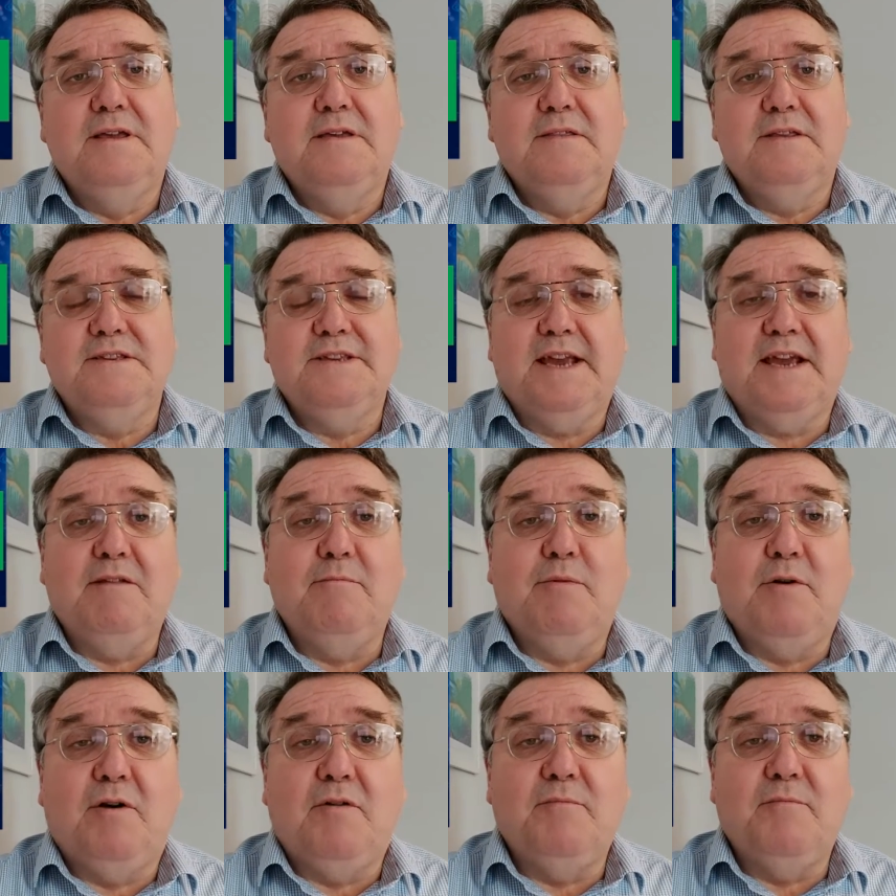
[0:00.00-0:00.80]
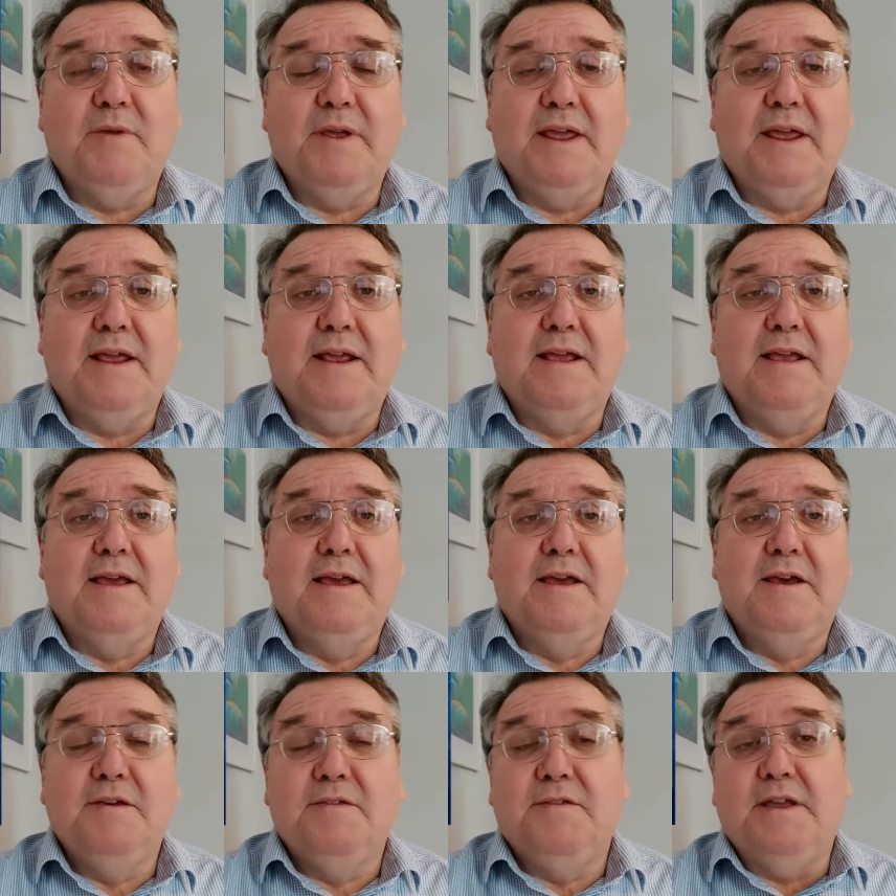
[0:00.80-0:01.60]
The second pot being
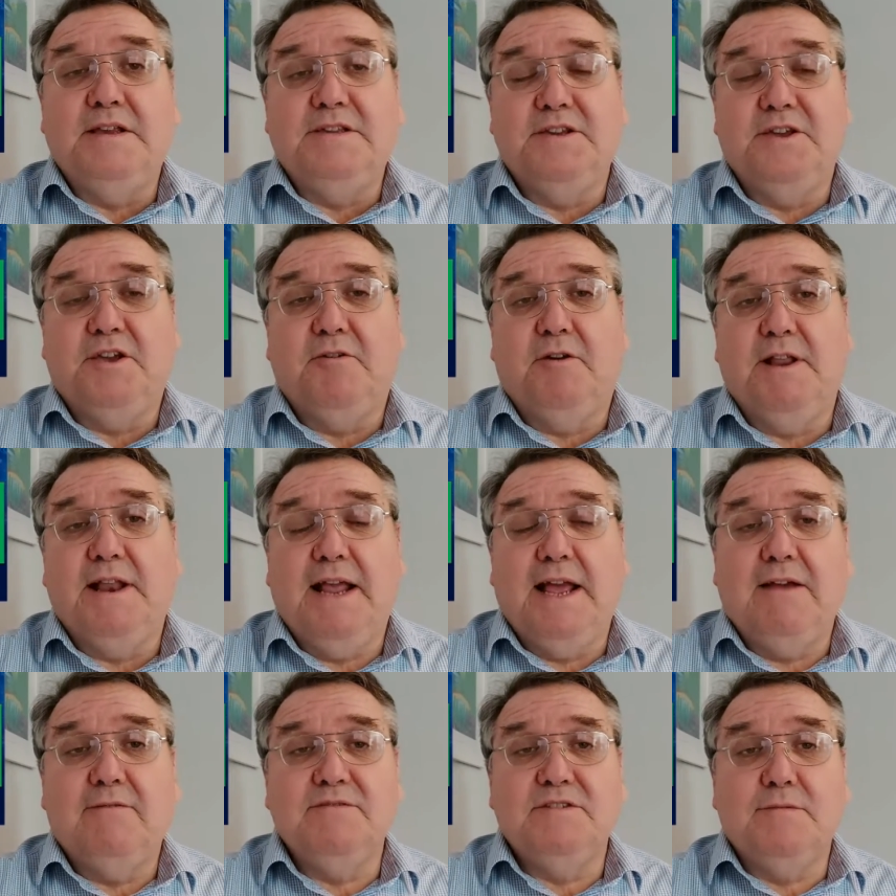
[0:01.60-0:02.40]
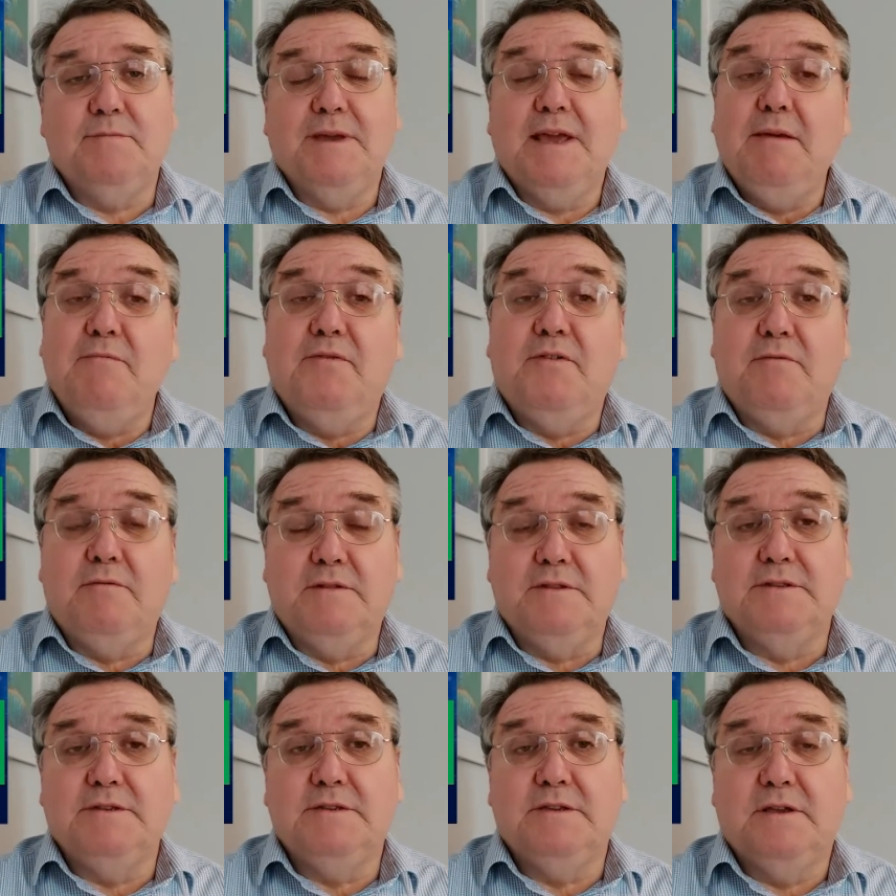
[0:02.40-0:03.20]
things that you can have some
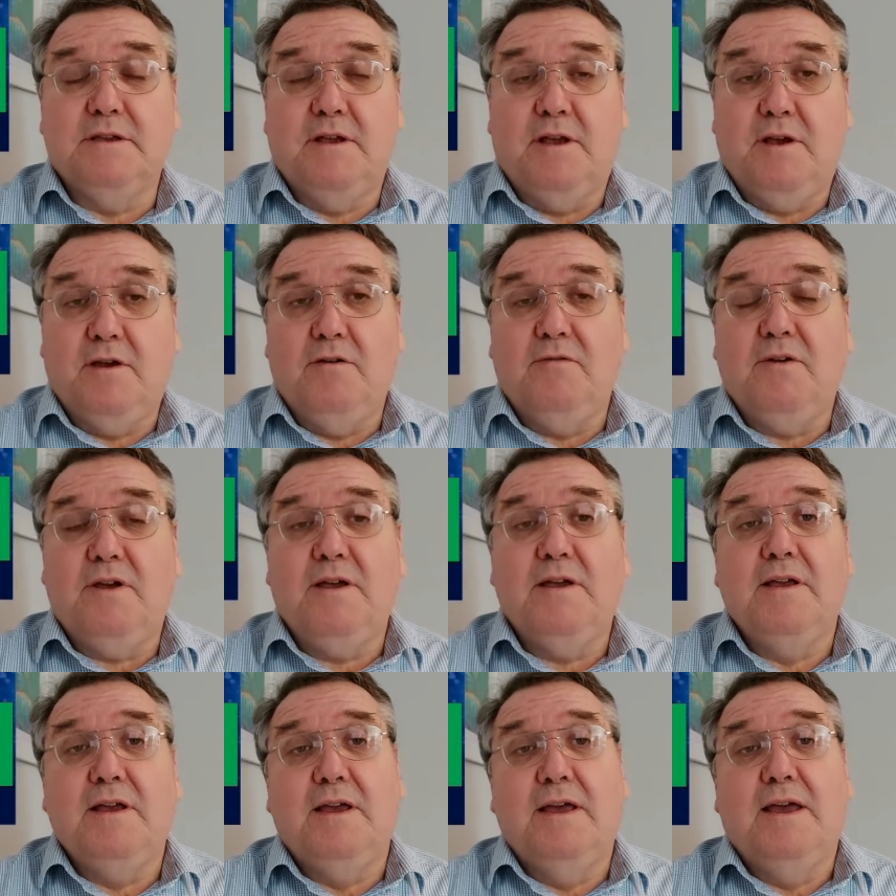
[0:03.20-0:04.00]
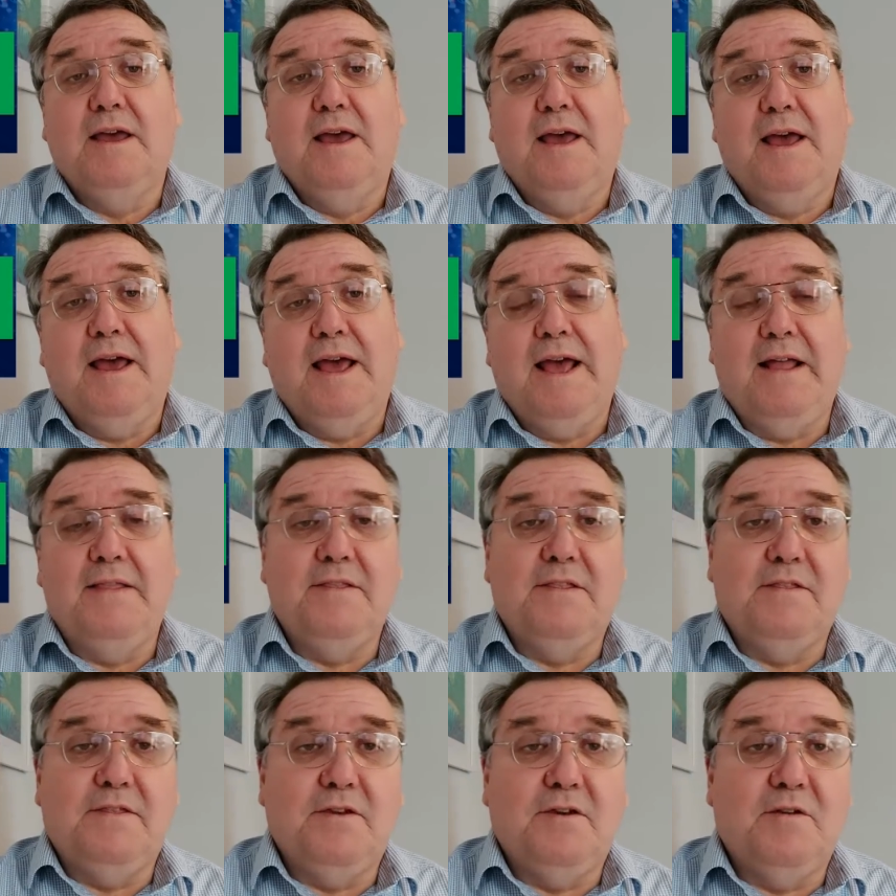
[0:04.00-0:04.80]
influence over. And
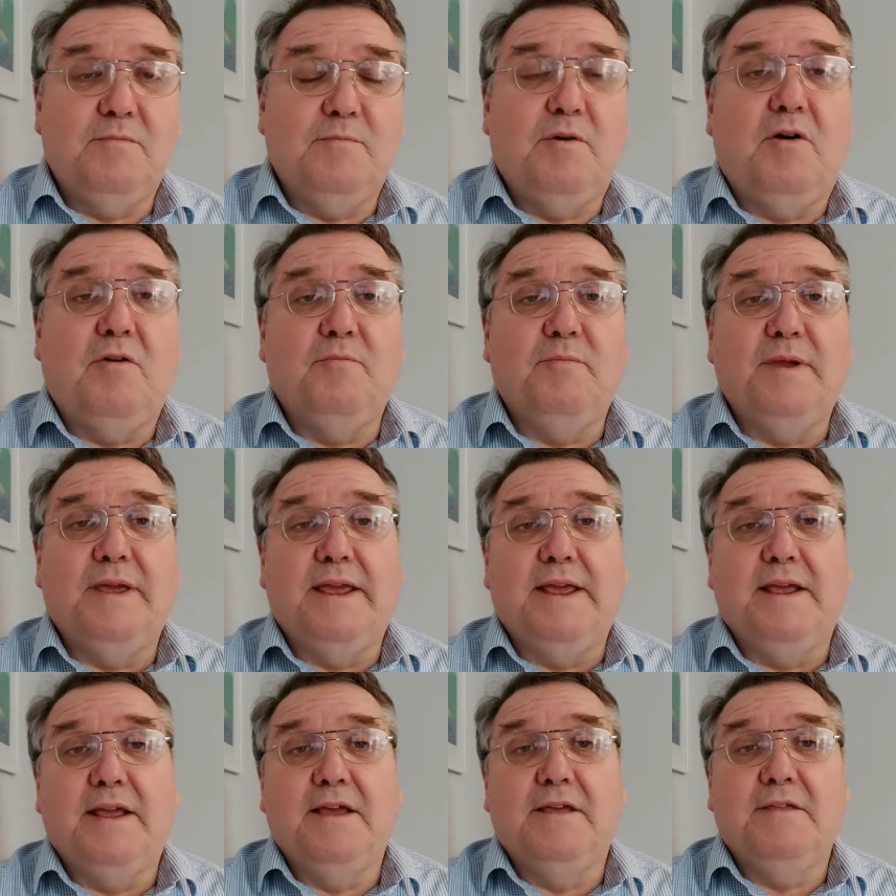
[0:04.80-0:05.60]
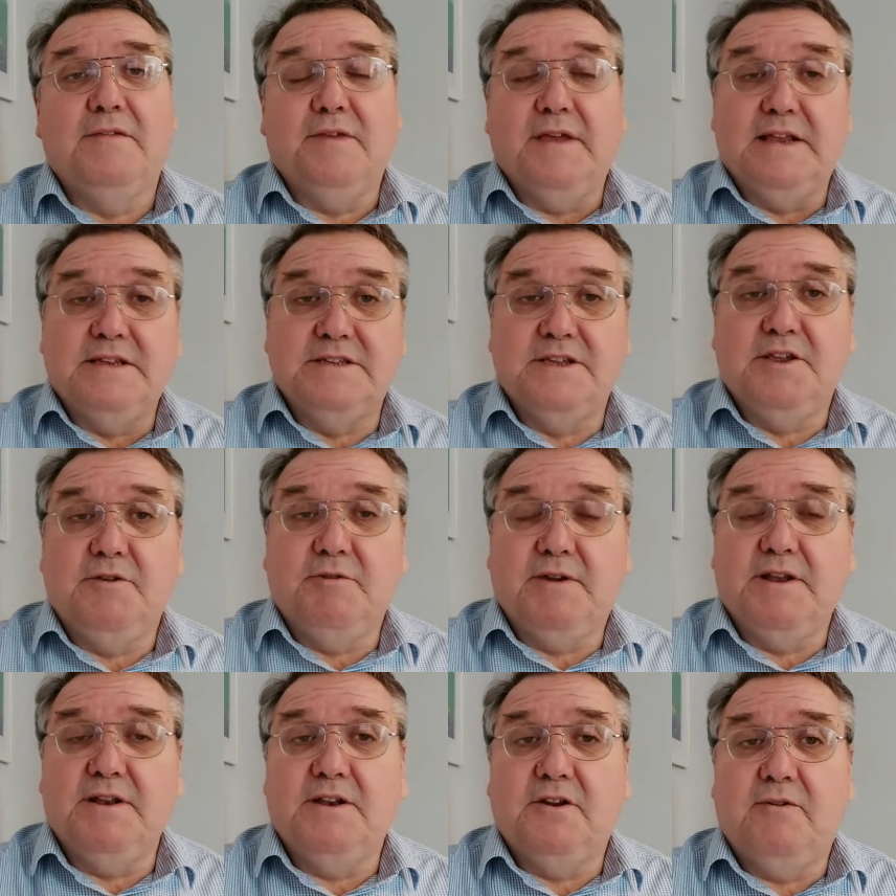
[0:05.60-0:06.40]
the third pot being things that you
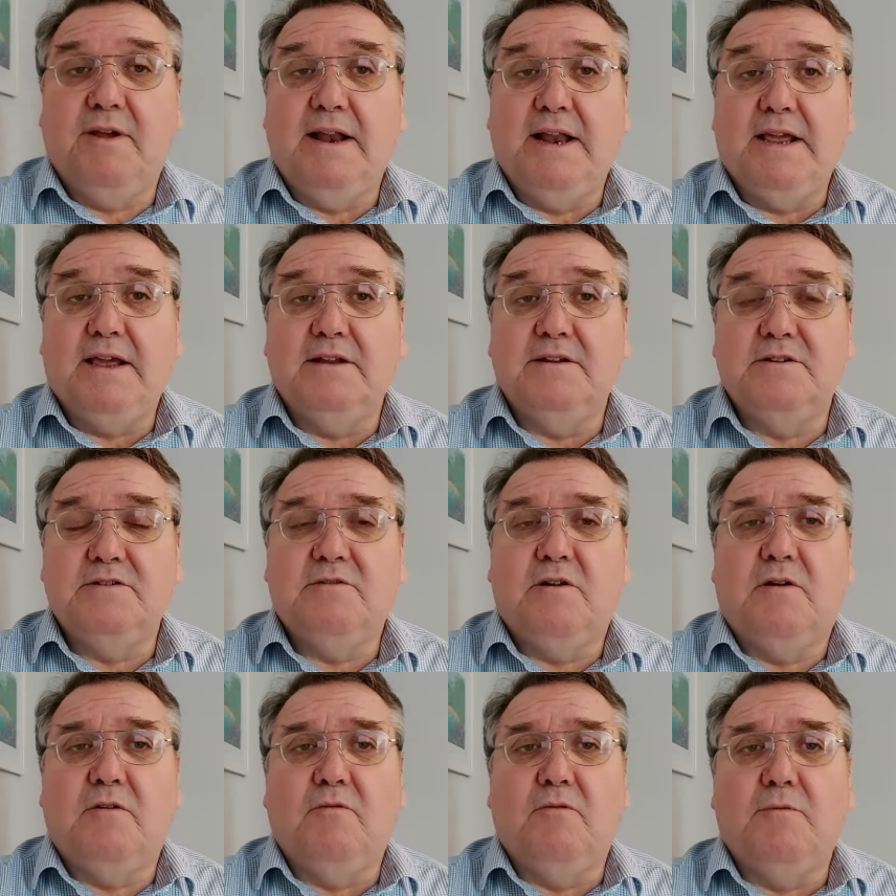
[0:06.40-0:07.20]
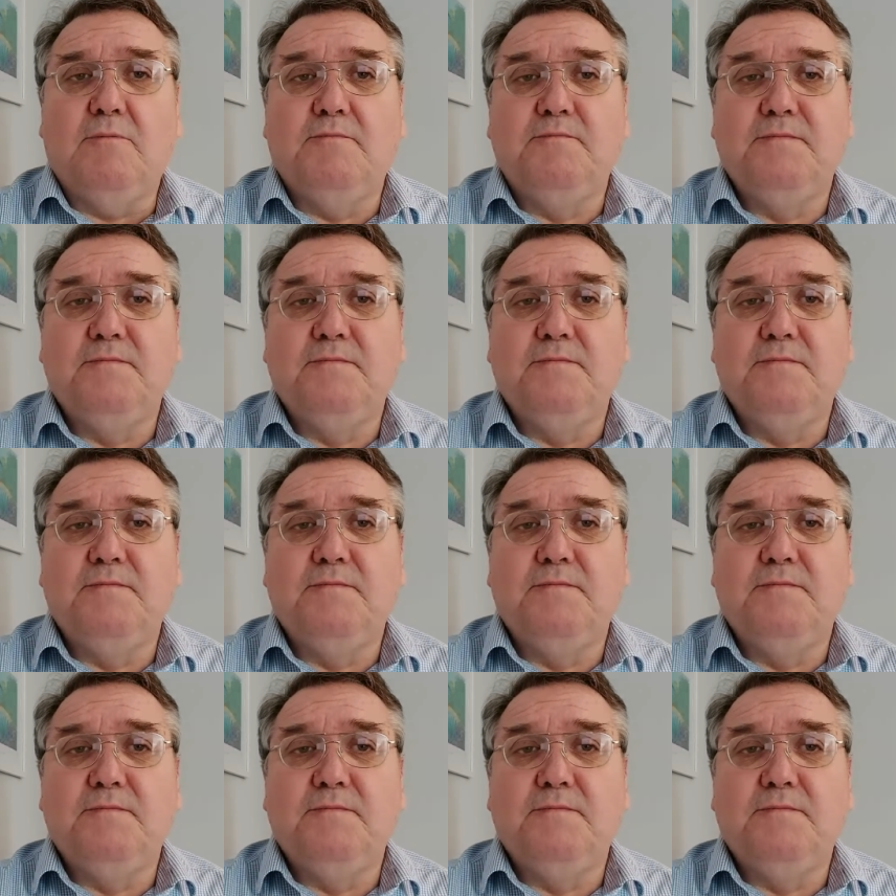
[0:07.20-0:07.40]
can directly control.